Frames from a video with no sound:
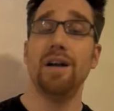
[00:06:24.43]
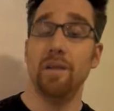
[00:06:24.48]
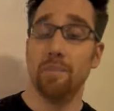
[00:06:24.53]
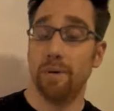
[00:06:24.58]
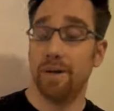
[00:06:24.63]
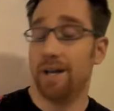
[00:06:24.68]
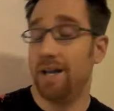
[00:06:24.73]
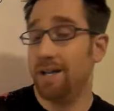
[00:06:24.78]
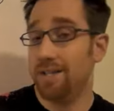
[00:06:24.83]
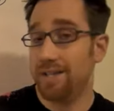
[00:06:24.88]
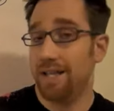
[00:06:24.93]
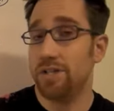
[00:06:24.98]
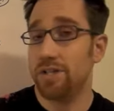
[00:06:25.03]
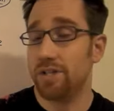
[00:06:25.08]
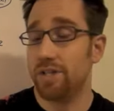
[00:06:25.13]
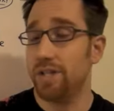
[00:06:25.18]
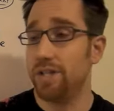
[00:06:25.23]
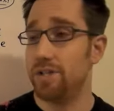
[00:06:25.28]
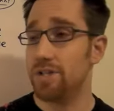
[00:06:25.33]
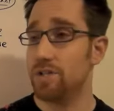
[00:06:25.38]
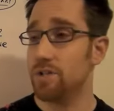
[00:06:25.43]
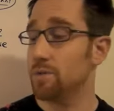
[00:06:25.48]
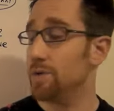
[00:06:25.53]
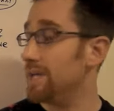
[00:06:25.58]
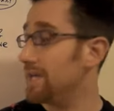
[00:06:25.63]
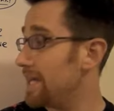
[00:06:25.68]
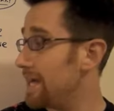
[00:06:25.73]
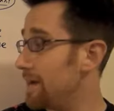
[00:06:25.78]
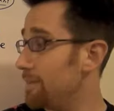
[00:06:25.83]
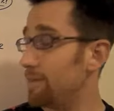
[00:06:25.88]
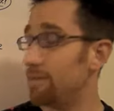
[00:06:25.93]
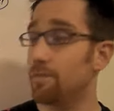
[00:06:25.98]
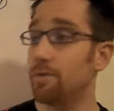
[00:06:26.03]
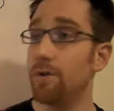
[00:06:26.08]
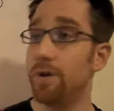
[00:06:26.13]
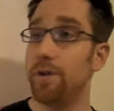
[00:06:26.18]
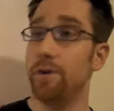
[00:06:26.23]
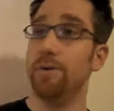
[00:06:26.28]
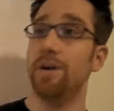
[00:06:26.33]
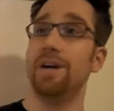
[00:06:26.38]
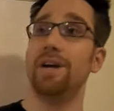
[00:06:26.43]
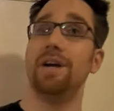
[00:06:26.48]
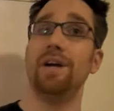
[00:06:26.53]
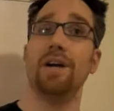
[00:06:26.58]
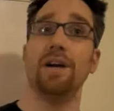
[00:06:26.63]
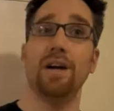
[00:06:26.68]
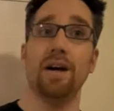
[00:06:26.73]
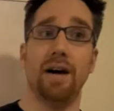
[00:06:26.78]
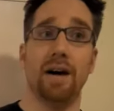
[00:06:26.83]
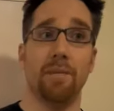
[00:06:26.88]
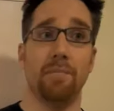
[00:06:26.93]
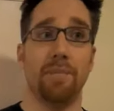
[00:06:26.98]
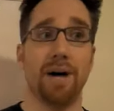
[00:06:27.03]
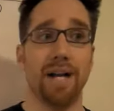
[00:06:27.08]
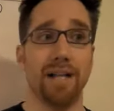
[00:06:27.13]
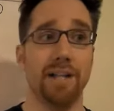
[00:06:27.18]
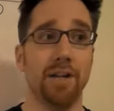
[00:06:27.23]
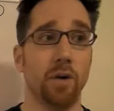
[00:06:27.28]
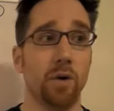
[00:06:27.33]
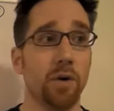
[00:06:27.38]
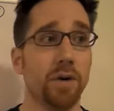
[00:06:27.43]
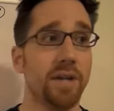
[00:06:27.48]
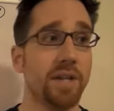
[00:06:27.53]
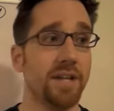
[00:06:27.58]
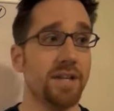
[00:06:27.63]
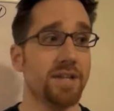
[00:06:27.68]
But essentially, just to recap it for you, Miley Oyi